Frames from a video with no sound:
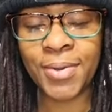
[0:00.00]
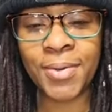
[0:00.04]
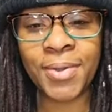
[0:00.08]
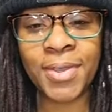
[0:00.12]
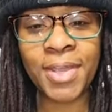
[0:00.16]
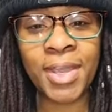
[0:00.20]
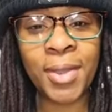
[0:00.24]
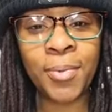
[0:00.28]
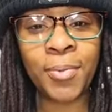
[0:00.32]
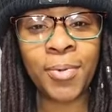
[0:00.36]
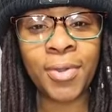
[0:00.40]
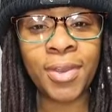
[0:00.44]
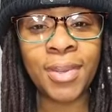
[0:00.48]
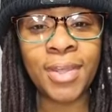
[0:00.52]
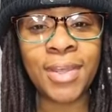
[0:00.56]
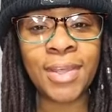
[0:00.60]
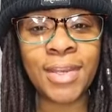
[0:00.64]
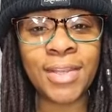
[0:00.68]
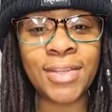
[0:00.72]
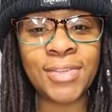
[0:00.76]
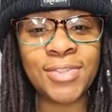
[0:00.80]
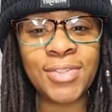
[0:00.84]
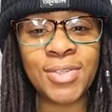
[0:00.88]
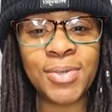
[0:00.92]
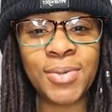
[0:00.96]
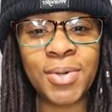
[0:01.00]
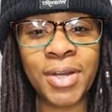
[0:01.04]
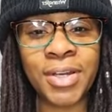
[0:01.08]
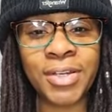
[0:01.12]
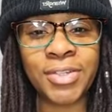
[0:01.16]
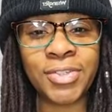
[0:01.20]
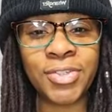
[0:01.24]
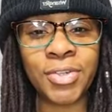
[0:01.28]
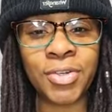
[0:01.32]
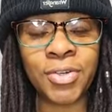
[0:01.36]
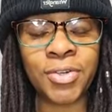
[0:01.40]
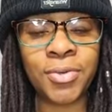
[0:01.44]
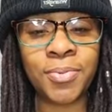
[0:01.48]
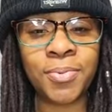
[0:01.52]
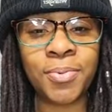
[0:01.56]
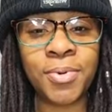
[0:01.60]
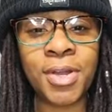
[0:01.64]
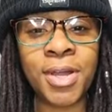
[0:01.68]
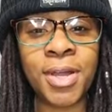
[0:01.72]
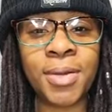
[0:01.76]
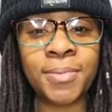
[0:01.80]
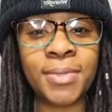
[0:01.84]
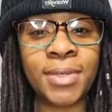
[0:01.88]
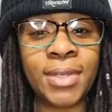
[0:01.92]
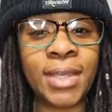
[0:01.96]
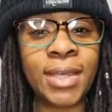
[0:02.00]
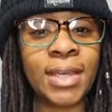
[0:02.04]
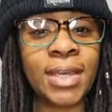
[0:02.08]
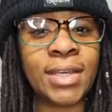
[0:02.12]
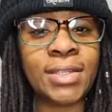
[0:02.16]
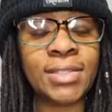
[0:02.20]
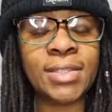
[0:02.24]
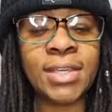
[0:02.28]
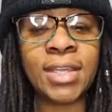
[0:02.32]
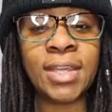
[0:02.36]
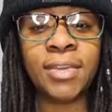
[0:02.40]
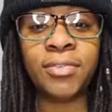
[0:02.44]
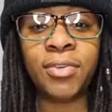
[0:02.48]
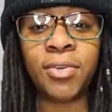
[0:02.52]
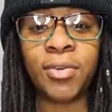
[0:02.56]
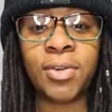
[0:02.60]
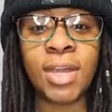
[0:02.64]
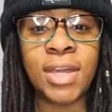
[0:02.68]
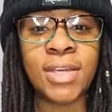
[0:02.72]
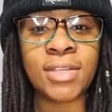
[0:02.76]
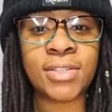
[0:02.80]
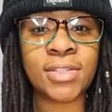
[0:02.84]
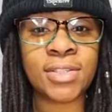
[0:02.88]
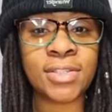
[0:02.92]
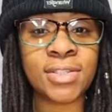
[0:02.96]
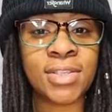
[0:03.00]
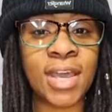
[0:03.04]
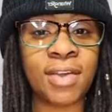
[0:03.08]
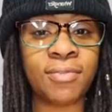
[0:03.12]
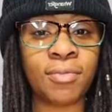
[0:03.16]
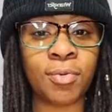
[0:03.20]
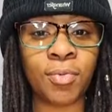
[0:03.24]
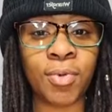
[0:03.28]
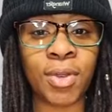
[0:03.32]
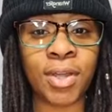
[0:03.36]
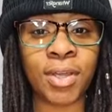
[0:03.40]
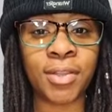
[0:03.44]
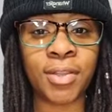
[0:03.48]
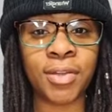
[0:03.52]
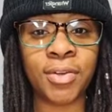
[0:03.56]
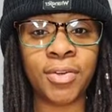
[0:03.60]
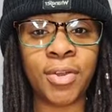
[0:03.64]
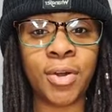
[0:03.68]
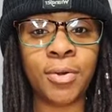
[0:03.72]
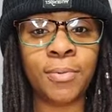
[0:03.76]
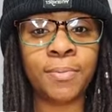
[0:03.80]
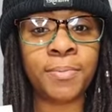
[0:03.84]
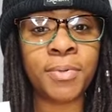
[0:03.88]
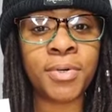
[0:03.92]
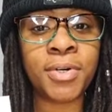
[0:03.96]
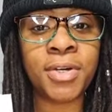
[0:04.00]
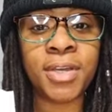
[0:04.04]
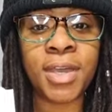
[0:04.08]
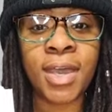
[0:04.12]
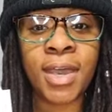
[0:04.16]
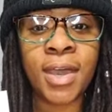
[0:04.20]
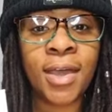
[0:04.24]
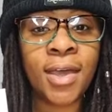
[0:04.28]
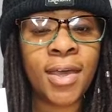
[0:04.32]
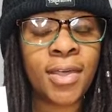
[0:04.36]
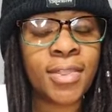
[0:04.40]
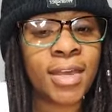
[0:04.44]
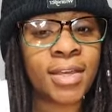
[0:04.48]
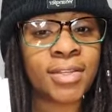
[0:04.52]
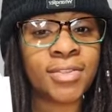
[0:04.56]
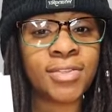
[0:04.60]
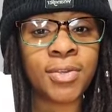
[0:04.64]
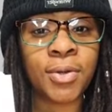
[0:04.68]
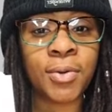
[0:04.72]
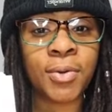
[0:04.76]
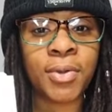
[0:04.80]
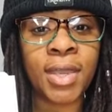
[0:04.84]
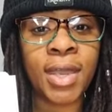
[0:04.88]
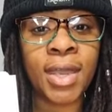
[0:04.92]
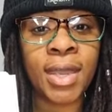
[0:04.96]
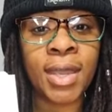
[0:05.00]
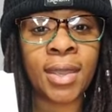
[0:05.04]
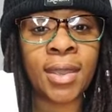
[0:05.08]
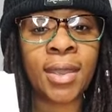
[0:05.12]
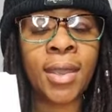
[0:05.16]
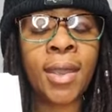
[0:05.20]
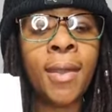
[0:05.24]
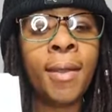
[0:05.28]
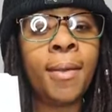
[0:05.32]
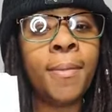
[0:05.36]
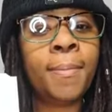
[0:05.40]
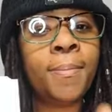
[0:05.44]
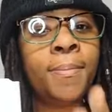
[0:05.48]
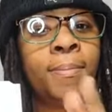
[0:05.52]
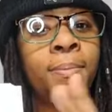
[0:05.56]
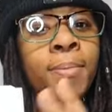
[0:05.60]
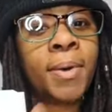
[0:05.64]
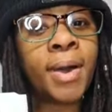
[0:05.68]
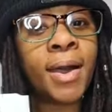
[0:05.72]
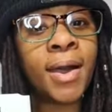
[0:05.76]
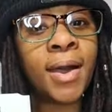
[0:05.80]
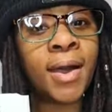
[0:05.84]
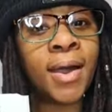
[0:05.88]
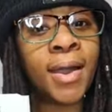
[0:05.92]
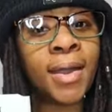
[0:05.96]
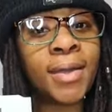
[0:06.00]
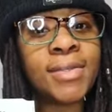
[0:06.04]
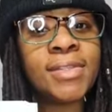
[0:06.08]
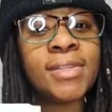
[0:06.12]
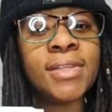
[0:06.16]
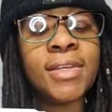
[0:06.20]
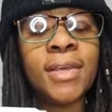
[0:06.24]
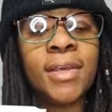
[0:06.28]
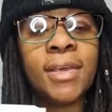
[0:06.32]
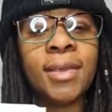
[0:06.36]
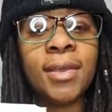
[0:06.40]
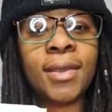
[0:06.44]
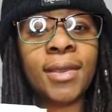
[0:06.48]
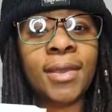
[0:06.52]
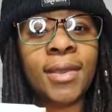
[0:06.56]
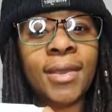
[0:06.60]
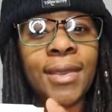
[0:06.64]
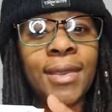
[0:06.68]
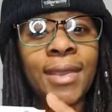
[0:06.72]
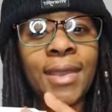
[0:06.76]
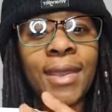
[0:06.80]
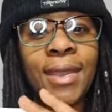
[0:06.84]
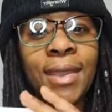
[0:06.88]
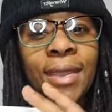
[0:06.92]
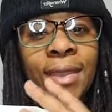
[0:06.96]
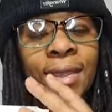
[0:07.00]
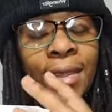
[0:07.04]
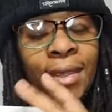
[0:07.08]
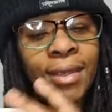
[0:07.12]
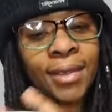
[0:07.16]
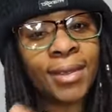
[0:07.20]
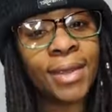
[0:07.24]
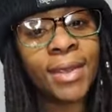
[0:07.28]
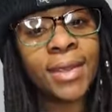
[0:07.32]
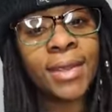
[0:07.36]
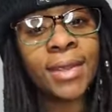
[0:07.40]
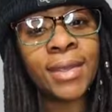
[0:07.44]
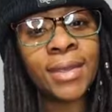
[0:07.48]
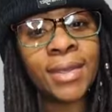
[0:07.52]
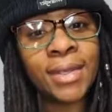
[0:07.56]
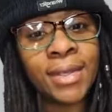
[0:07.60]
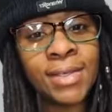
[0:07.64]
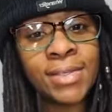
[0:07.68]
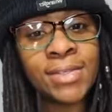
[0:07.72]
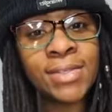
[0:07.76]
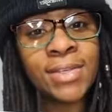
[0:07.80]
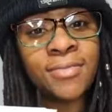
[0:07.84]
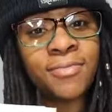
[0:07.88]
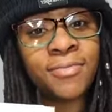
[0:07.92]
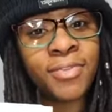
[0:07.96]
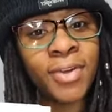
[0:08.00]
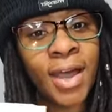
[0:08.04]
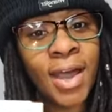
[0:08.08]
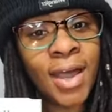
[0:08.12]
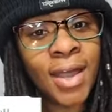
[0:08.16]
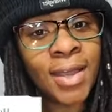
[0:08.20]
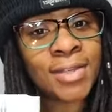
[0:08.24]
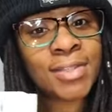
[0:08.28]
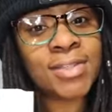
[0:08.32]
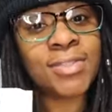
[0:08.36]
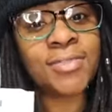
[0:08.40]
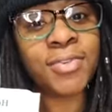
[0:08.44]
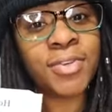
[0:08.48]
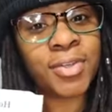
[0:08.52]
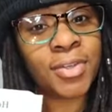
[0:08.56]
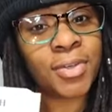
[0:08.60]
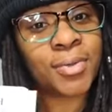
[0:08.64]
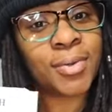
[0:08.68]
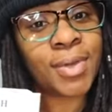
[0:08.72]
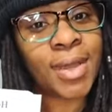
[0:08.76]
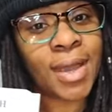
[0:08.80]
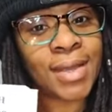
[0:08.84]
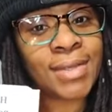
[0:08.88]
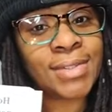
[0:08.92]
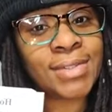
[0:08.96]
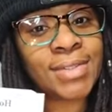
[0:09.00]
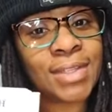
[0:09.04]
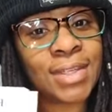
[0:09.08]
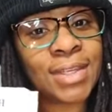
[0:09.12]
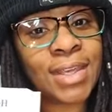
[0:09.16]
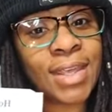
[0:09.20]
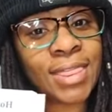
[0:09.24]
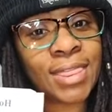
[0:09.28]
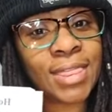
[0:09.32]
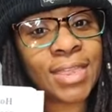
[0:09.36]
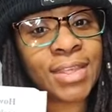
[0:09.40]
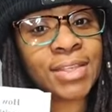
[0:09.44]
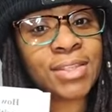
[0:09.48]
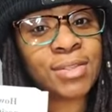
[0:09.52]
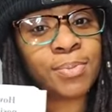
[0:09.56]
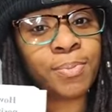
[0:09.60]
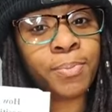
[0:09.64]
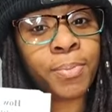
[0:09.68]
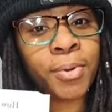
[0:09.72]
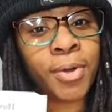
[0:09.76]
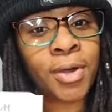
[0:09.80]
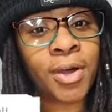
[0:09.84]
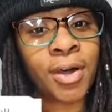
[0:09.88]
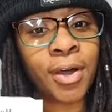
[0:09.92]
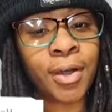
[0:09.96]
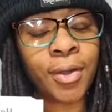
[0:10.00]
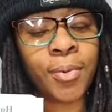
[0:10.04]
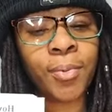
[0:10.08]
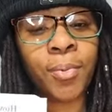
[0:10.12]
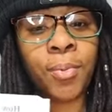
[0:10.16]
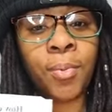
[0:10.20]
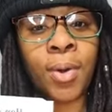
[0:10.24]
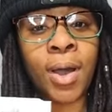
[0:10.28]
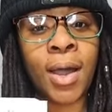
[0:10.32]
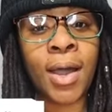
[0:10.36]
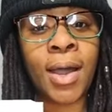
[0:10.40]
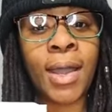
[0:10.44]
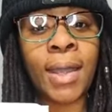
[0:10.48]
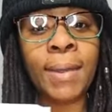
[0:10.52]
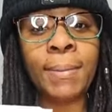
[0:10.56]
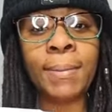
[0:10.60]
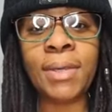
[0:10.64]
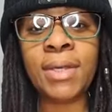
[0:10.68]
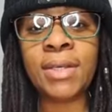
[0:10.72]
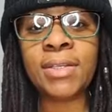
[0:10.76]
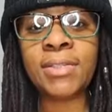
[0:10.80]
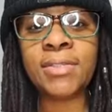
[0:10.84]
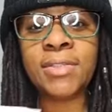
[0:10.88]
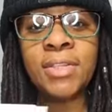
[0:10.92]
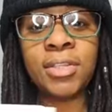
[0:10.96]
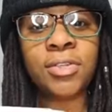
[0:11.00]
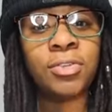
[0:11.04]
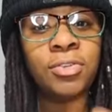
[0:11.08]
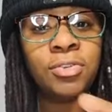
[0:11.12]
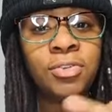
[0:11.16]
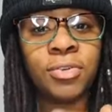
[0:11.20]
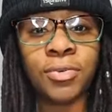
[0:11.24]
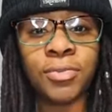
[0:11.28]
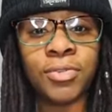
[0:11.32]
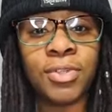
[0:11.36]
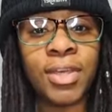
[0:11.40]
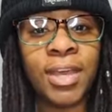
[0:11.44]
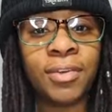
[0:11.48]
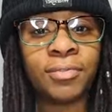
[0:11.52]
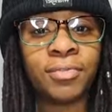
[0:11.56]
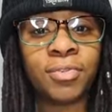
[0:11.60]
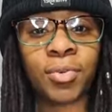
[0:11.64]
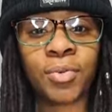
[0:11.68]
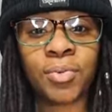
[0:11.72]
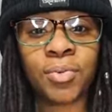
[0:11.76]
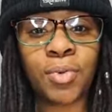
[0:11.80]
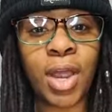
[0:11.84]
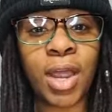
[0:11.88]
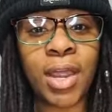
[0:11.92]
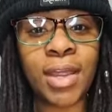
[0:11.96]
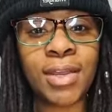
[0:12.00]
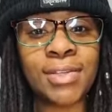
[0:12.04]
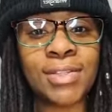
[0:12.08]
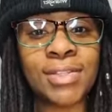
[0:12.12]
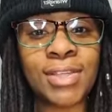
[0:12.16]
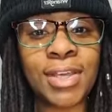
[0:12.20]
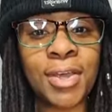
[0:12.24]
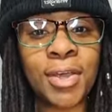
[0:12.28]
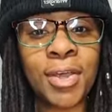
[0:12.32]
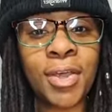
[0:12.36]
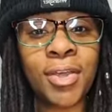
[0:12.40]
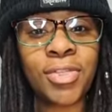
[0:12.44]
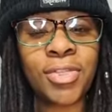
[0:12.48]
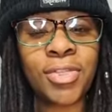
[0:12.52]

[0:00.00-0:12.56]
Okay, we're going to get into our journal prompt. And like I said, if you guys just have a regular notebook, that's okay. But it is advised for you guys to get this book. Why? Because then you don't have to write